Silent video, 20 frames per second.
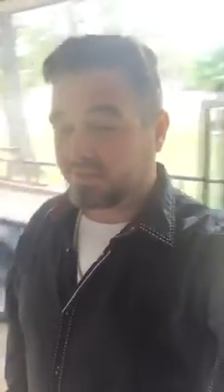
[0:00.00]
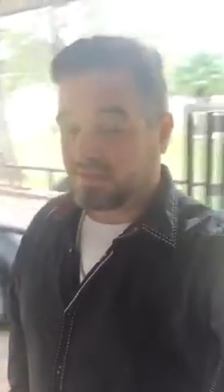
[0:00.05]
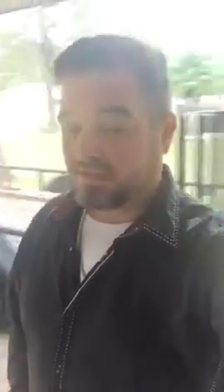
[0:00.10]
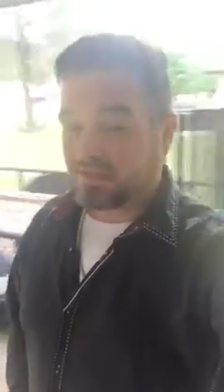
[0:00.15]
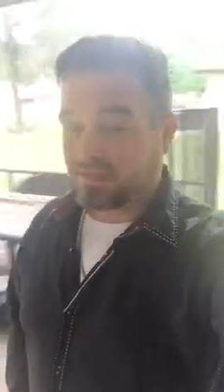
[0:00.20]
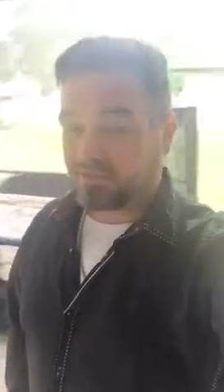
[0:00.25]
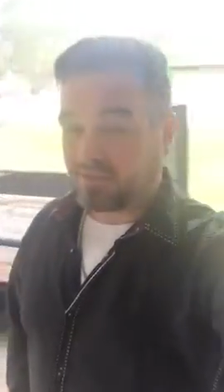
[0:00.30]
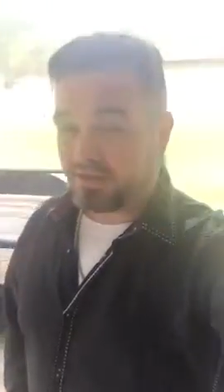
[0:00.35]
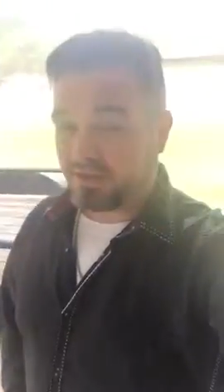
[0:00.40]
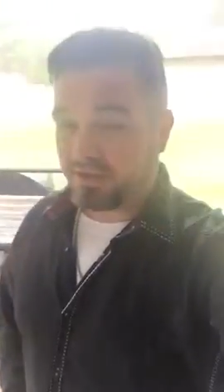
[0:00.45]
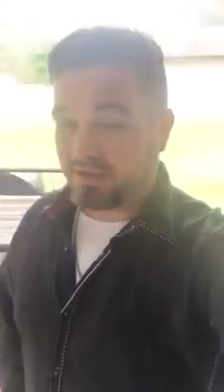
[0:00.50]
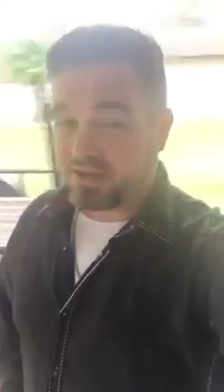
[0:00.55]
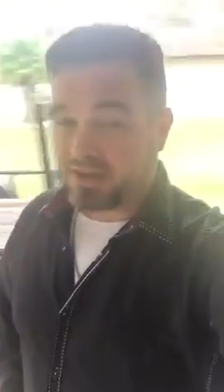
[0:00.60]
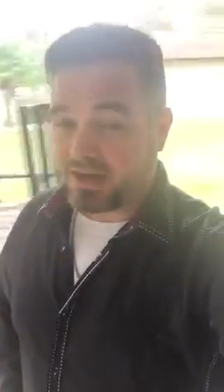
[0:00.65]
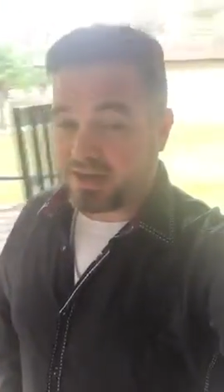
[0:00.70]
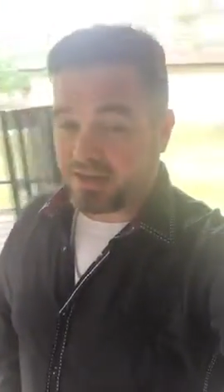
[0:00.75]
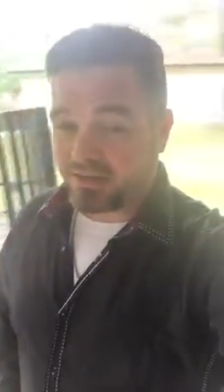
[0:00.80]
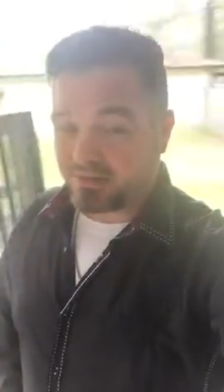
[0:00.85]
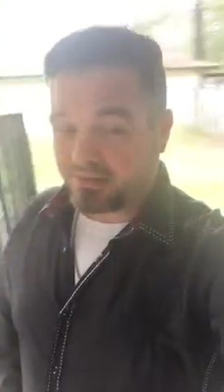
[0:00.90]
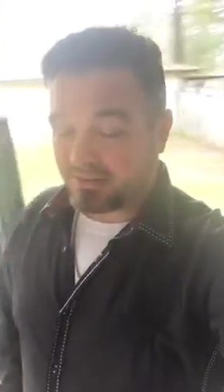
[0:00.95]
You never know,
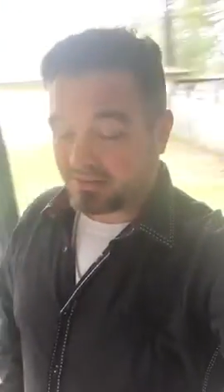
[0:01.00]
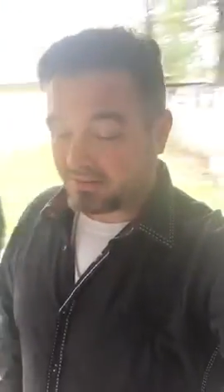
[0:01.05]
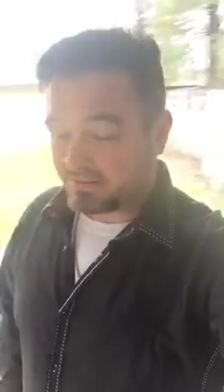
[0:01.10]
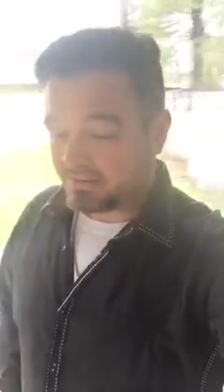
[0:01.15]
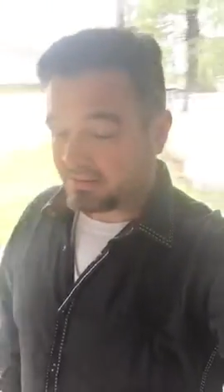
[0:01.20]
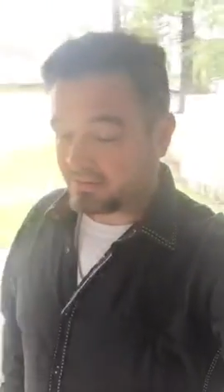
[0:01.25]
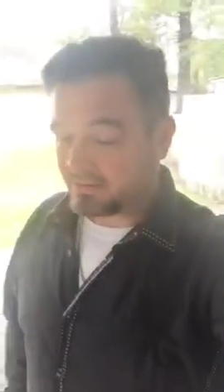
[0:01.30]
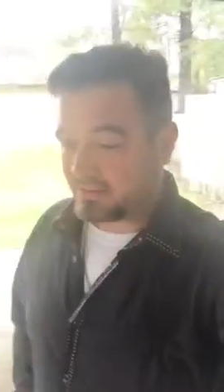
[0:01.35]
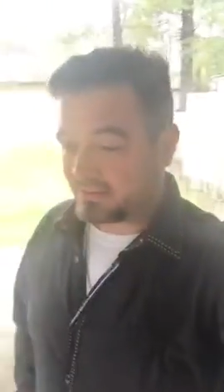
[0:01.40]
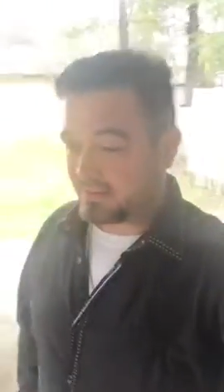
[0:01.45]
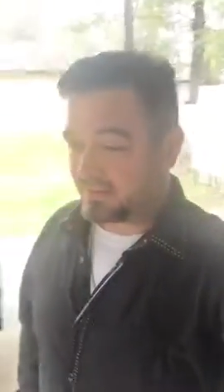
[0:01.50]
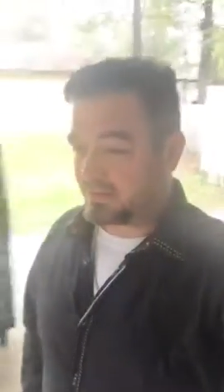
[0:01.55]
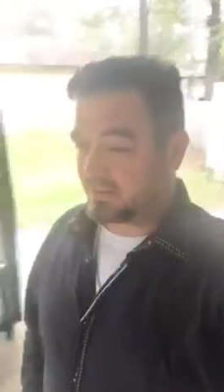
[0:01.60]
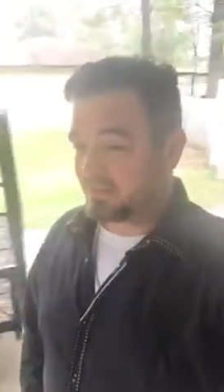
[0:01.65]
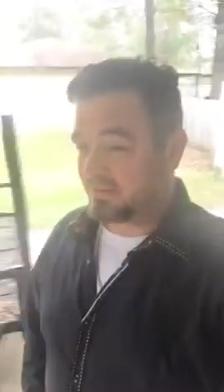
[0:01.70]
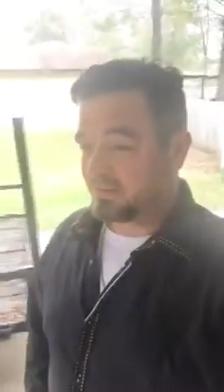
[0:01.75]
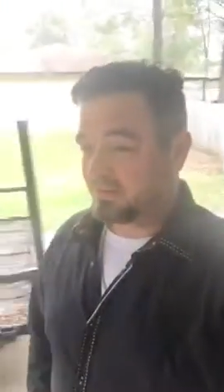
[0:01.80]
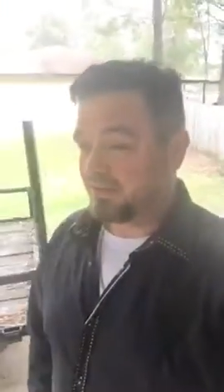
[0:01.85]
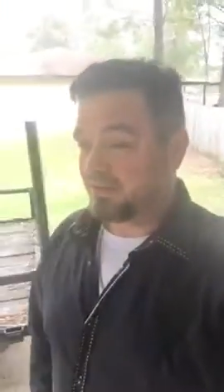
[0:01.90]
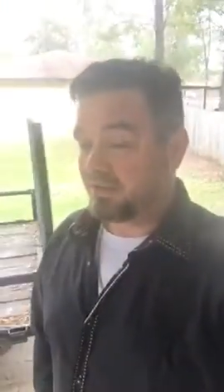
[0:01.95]
guys.
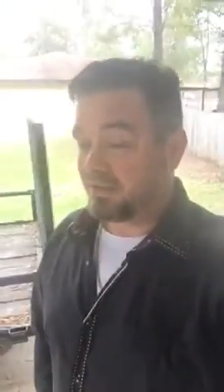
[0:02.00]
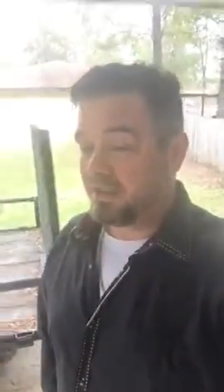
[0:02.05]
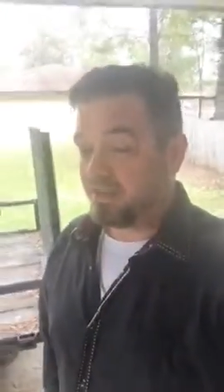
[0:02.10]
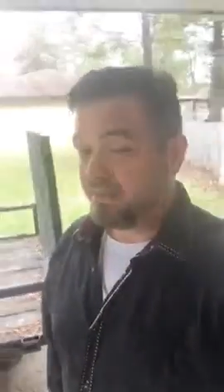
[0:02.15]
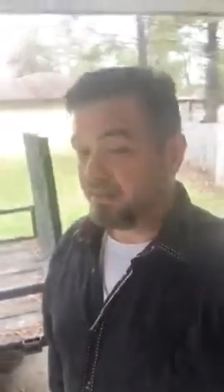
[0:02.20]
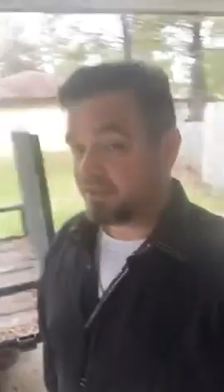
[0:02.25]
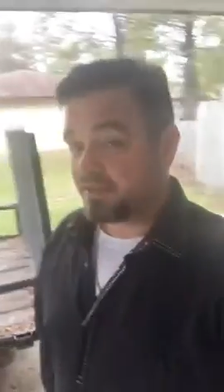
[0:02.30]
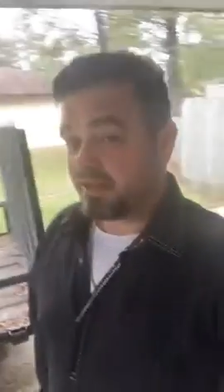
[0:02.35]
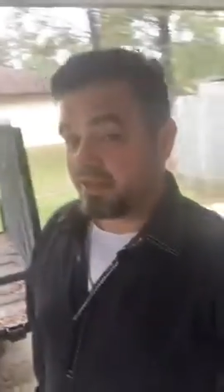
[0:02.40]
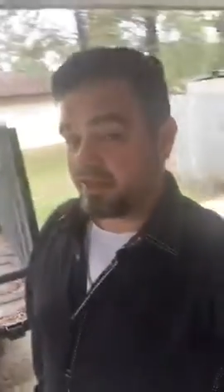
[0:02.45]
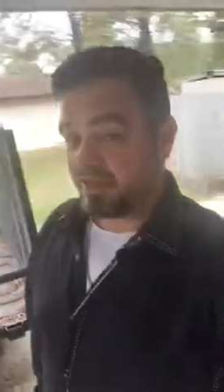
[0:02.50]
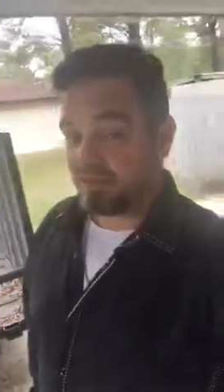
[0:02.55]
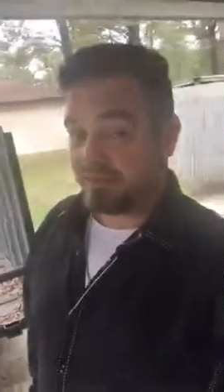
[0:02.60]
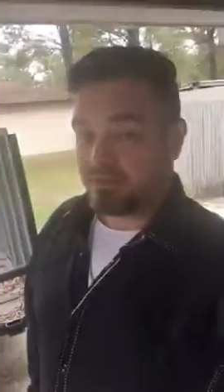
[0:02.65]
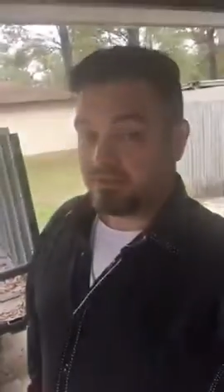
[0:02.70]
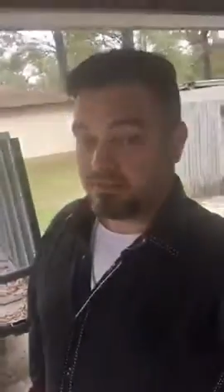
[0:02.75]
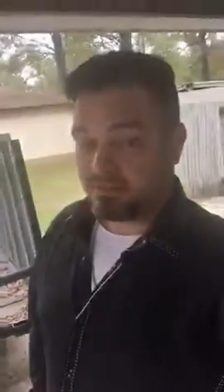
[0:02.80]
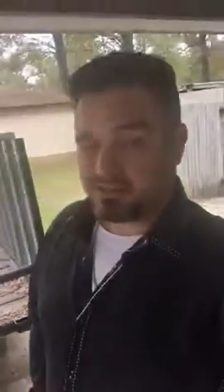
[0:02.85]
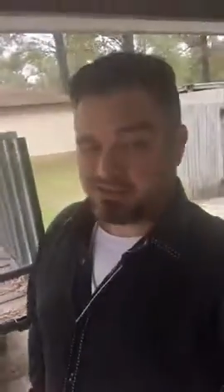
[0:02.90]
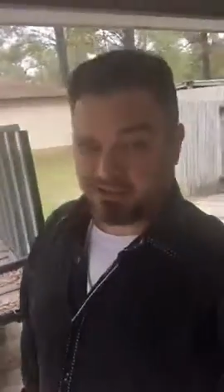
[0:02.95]
Your life could change.
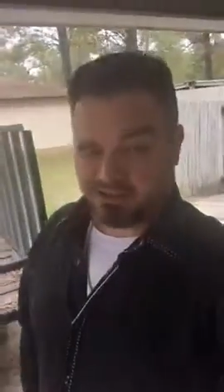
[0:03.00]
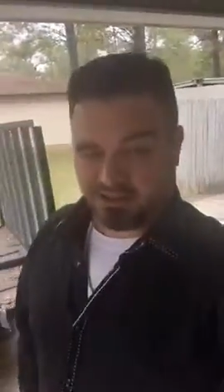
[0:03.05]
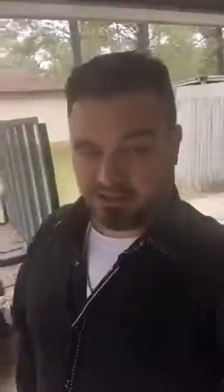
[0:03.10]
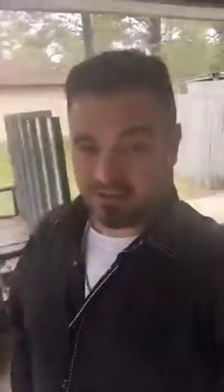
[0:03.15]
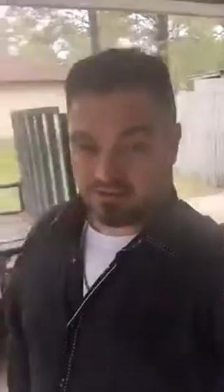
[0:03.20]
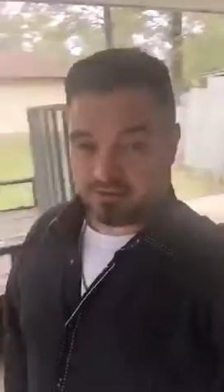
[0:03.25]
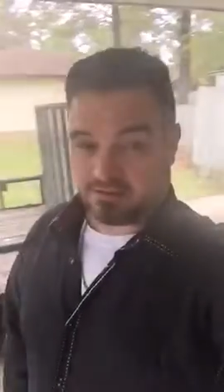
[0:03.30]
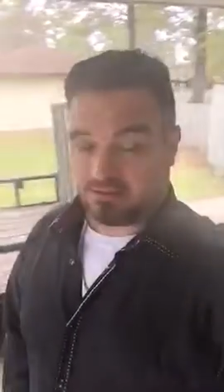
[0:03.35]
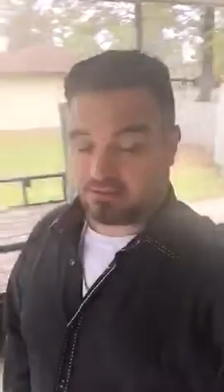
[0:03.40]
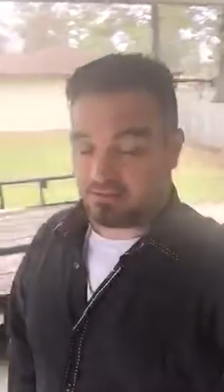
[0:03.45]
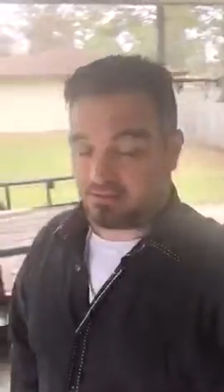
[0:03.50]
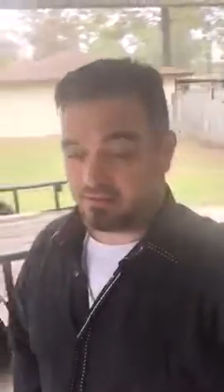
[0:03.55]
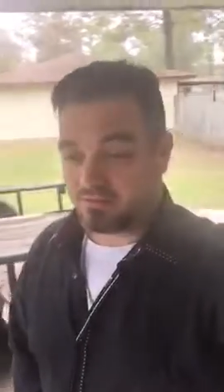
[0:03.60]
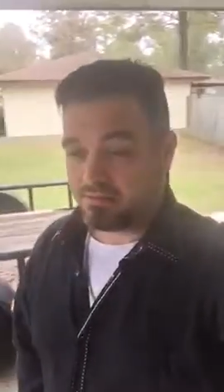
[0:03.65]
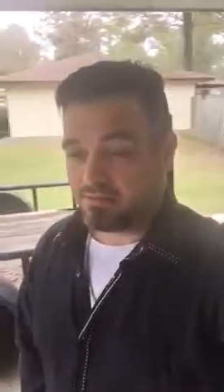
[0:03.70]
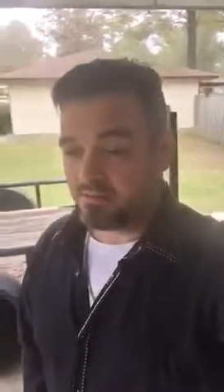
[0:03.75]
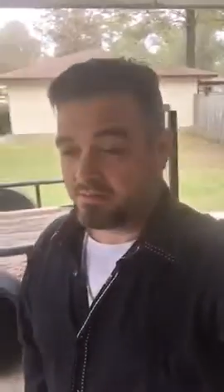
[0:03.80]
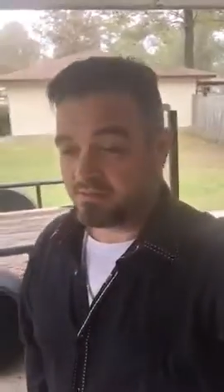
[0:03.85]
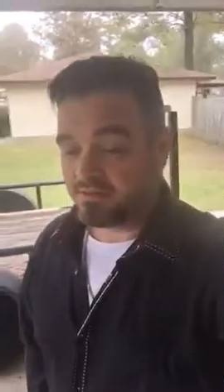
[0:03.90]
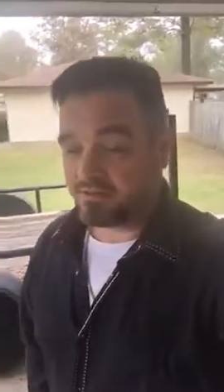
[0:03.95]

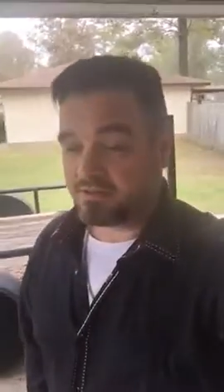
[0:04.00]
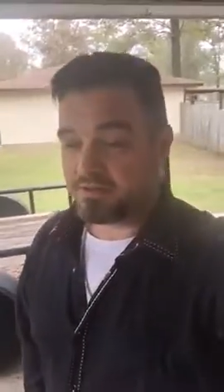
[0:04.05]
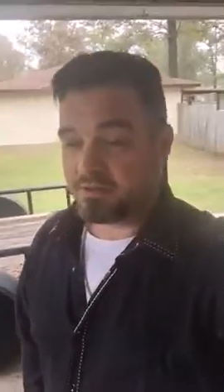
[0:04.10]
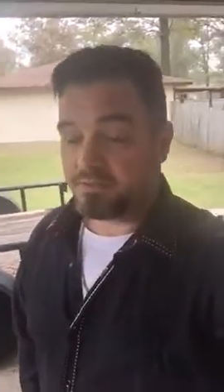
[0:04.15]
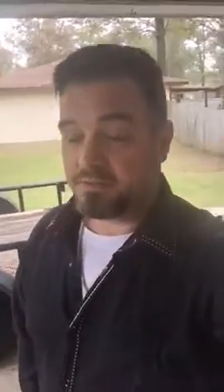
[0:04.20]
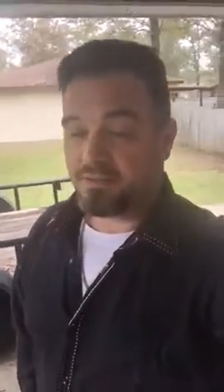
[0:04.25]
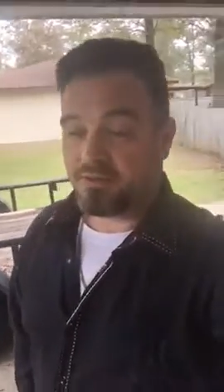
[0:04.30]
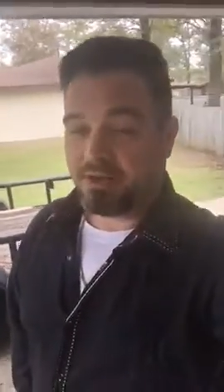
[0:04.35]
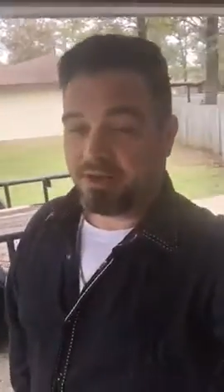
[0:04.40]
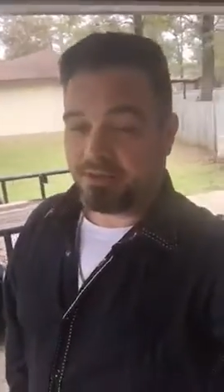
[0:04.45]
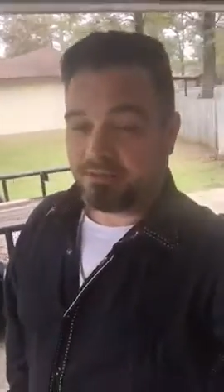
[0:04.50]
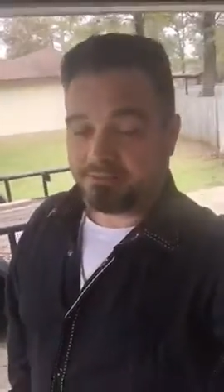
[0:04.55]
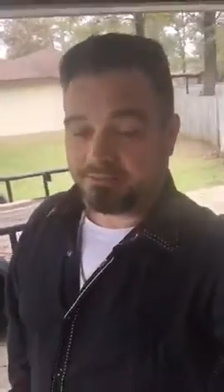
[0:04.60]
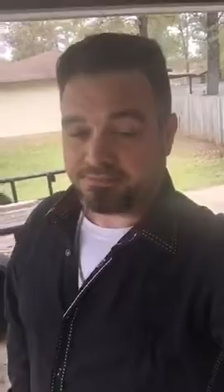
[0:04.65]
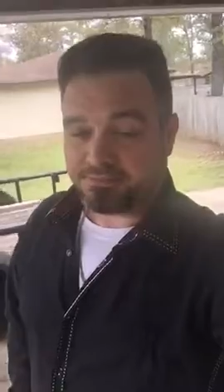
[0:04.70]
That's a good point.